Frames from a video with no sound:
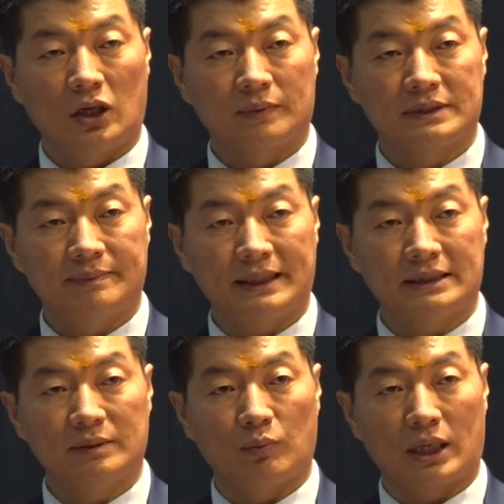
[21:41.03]
of
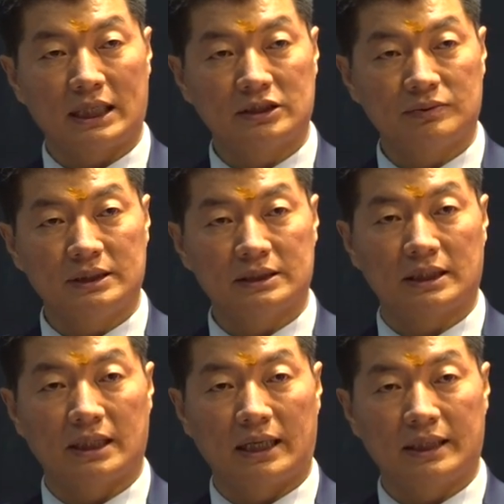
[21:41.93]
Tibetan monasteries
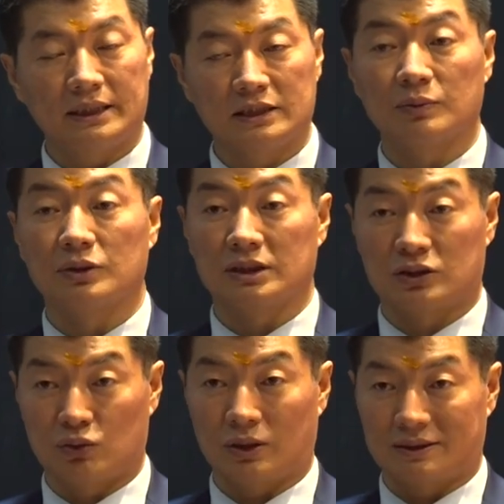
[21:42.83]
and nunneries were
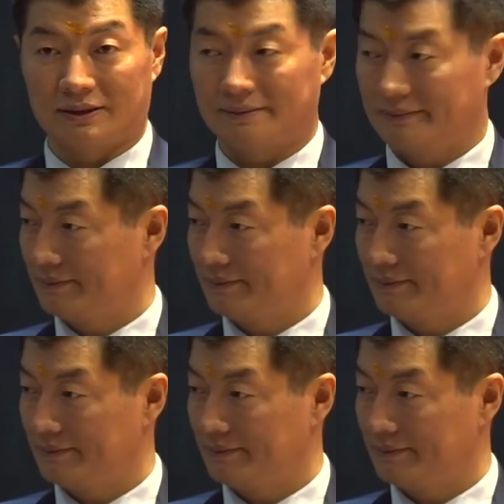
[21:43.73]
destroyed.